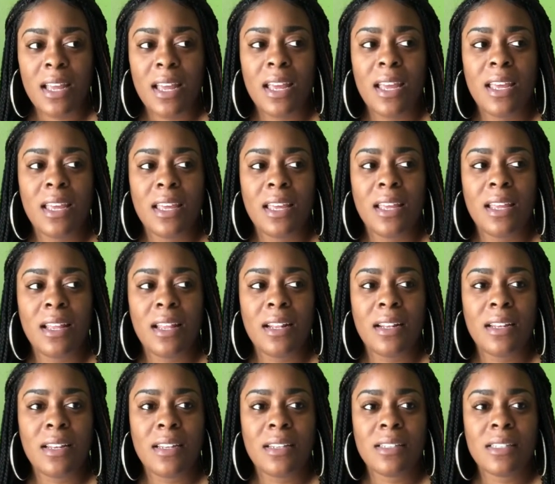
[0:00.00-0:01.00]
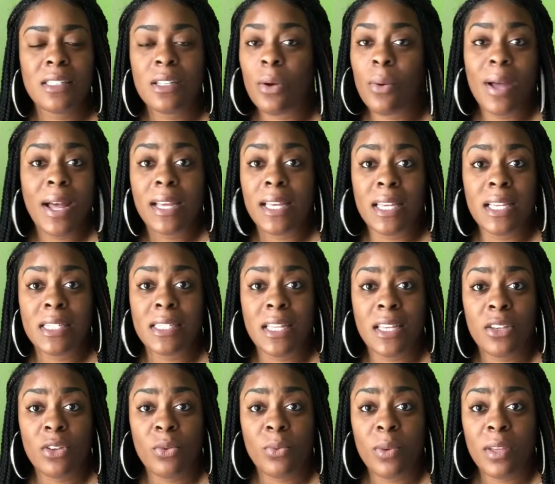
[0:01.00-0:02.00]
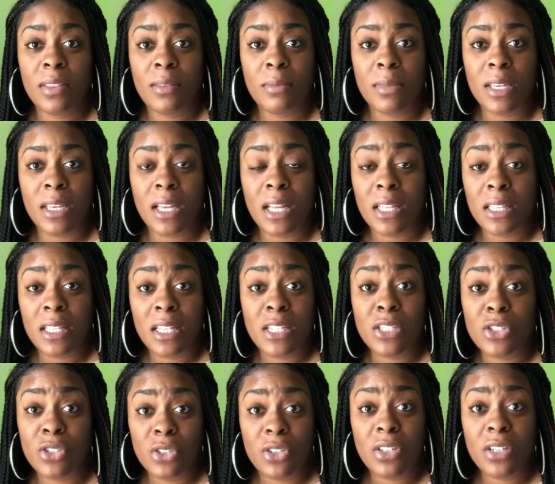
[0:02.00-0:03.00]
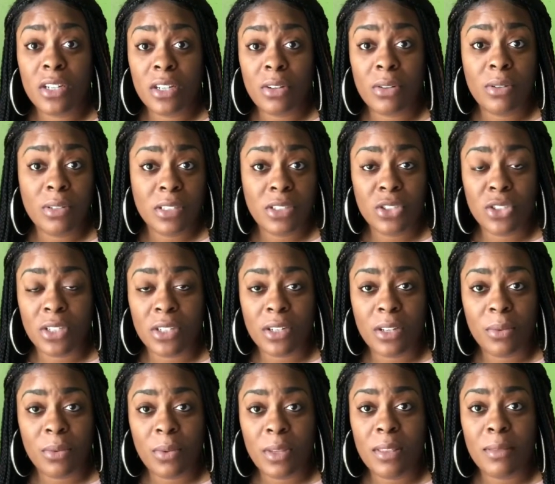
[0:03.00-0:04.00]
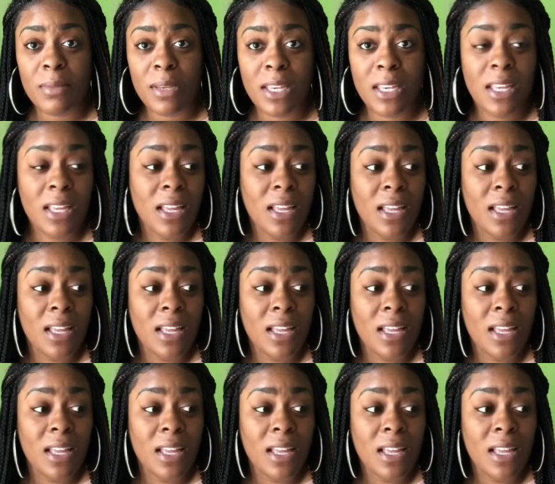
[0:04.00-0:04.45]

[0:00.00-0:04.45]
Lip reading: And so I can't take you with me. Unless you're going to go on this journey with me,